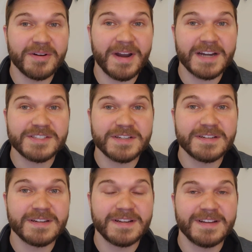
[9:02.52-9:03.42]

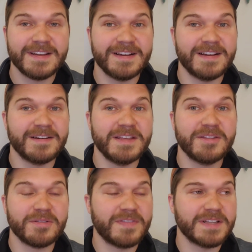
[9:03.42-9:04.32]
interaction,
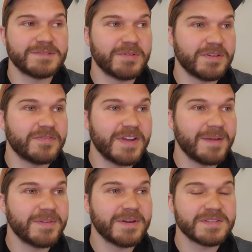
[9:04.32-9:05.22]
either if that's with your
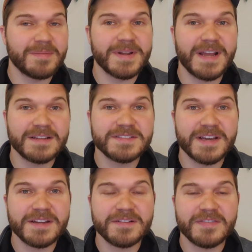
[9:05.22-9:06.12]
family or somebody
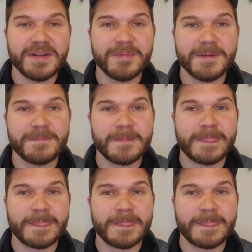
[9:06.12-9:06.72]
outside of your family,